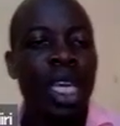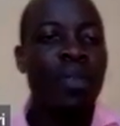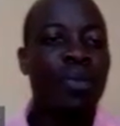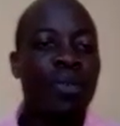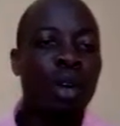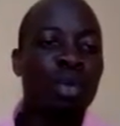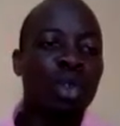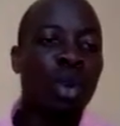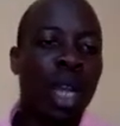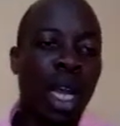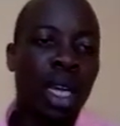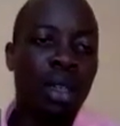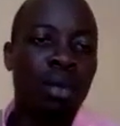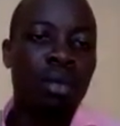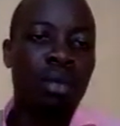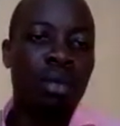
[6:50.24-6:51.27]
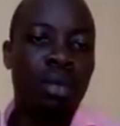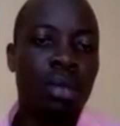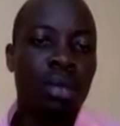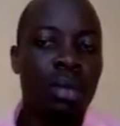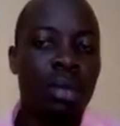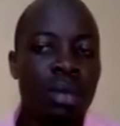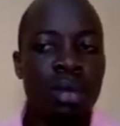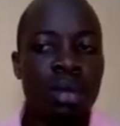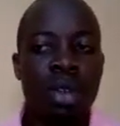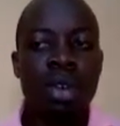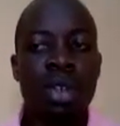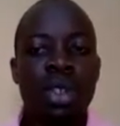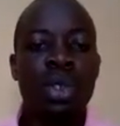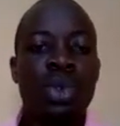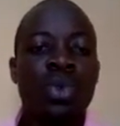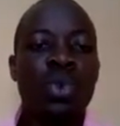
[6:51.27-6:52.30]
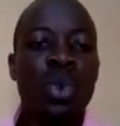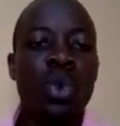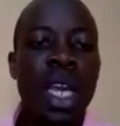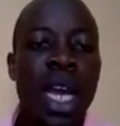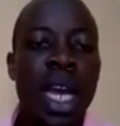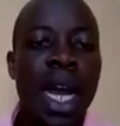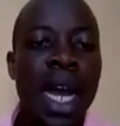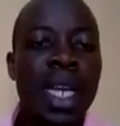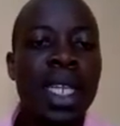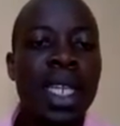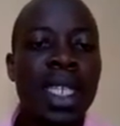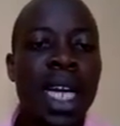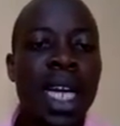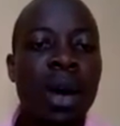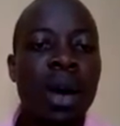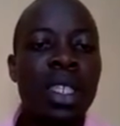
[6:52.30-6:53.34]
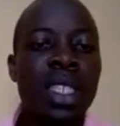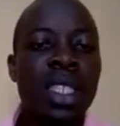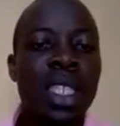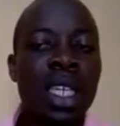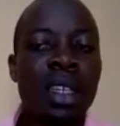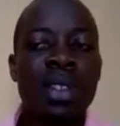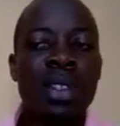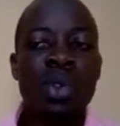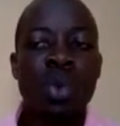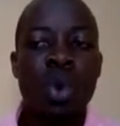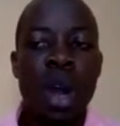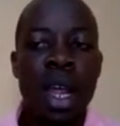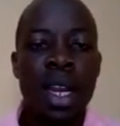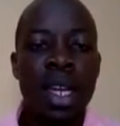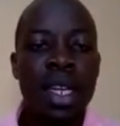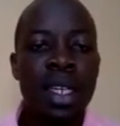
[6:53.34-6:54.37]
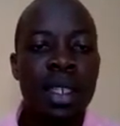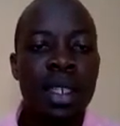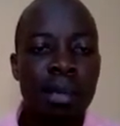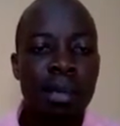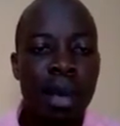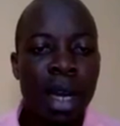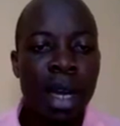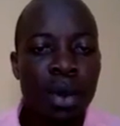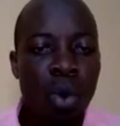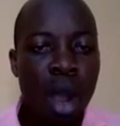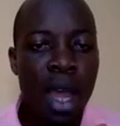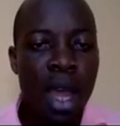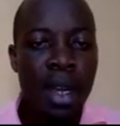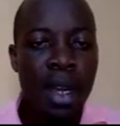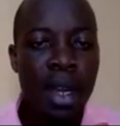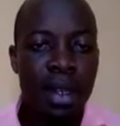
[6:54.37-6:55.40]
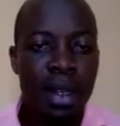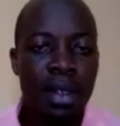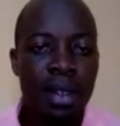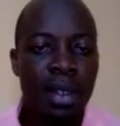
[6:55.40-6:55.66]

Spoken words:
a formula because we are adding our cells one by one.